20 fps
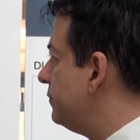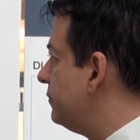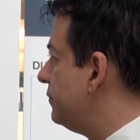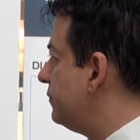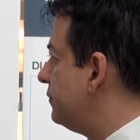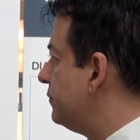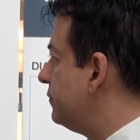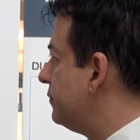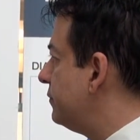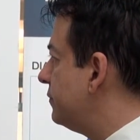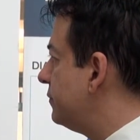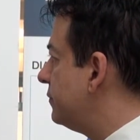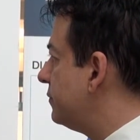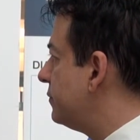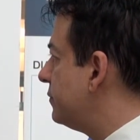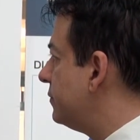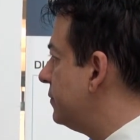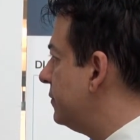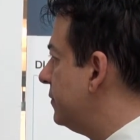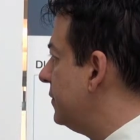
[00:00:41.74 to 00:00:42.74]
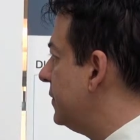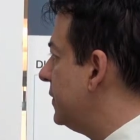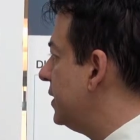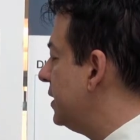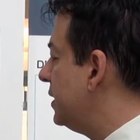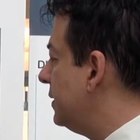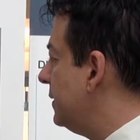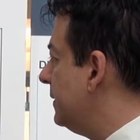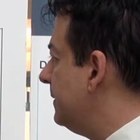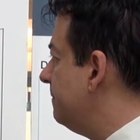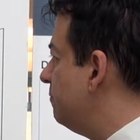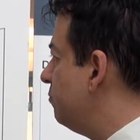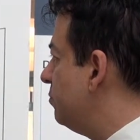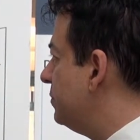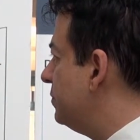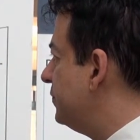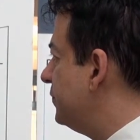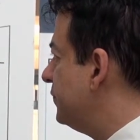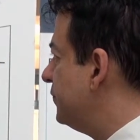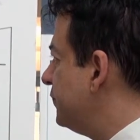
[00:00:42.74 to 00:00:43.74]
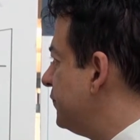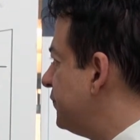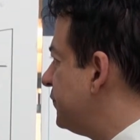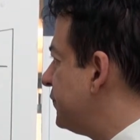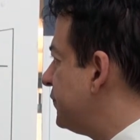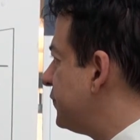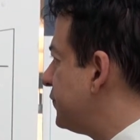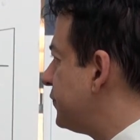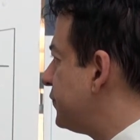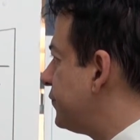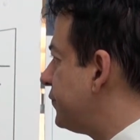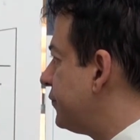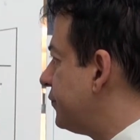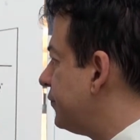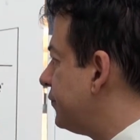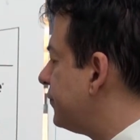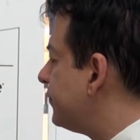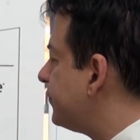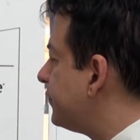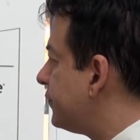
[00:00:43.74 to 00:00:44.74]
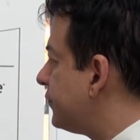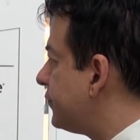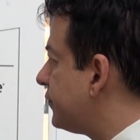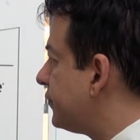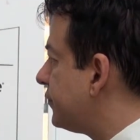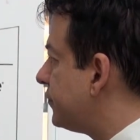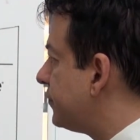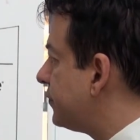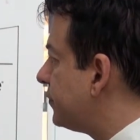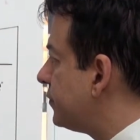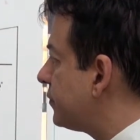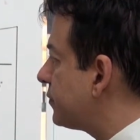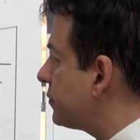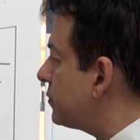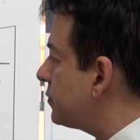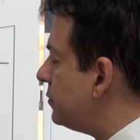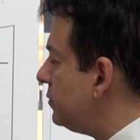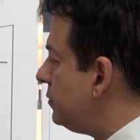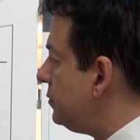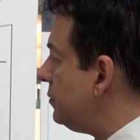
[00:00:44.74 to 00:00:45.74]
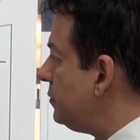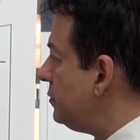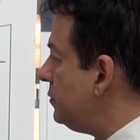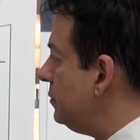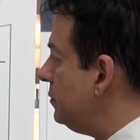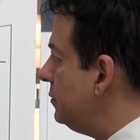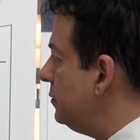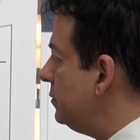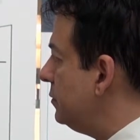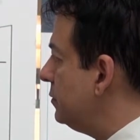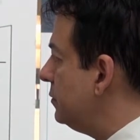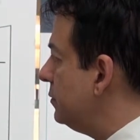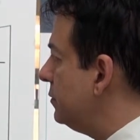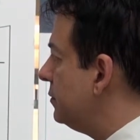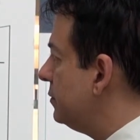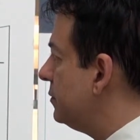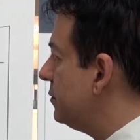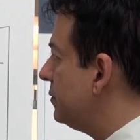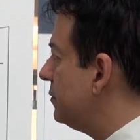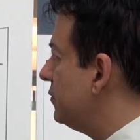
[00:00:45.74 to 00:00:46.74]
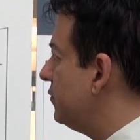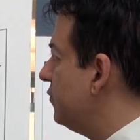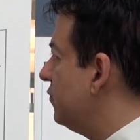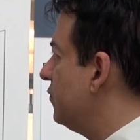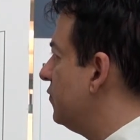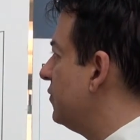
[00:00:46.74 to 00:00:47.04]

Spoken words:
The person shown says nothing.